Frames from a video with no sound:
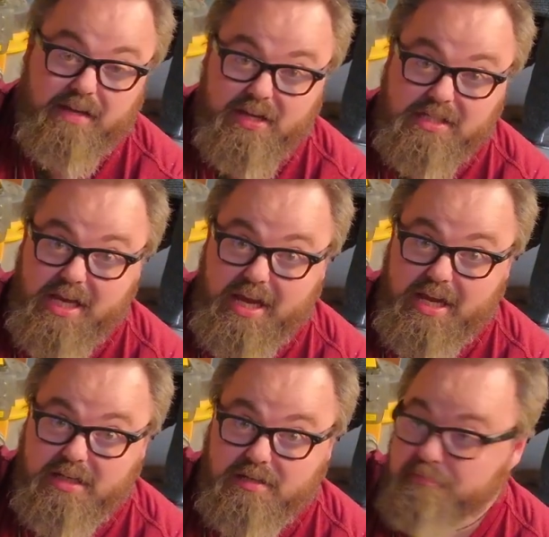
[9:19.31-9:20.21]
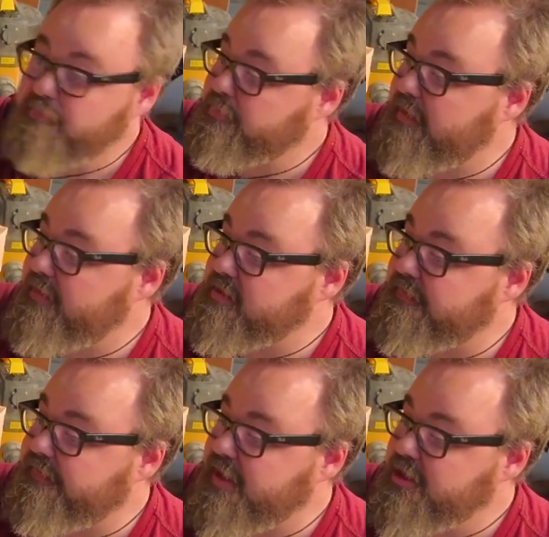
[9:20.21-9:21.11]
give it a sand, give it some
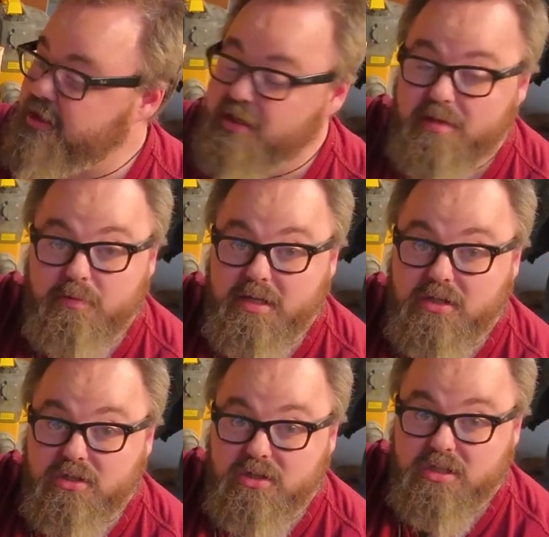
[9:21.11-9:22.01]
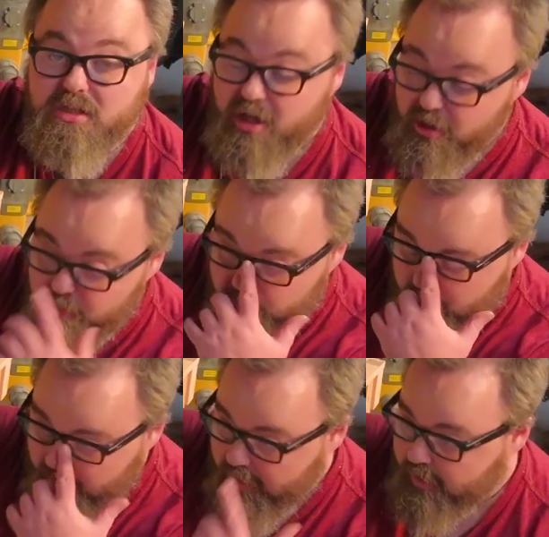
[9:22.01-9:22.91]
finish, and then we're good to go.
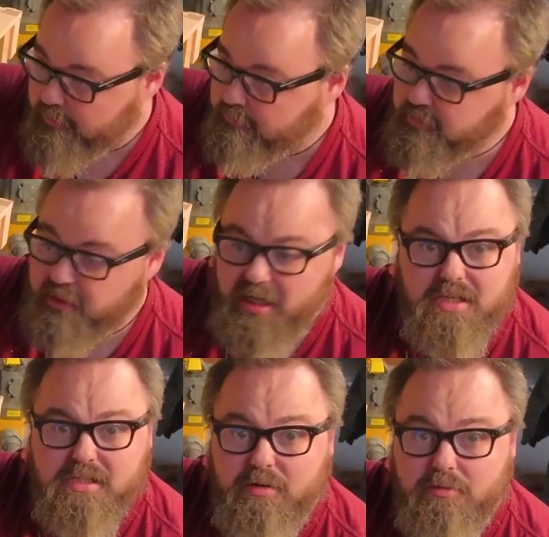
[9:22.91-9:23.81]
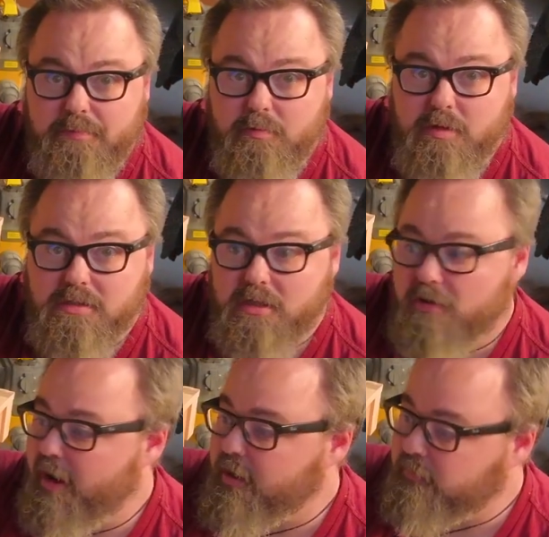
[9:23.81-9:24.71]
So yeah, stick with me whilst I
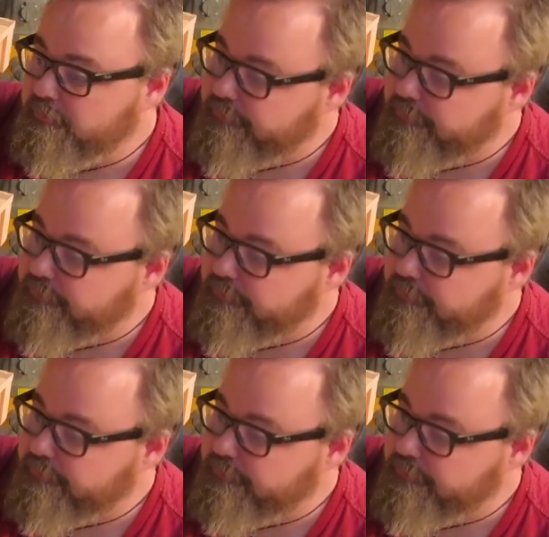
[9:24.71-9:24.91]
crack on.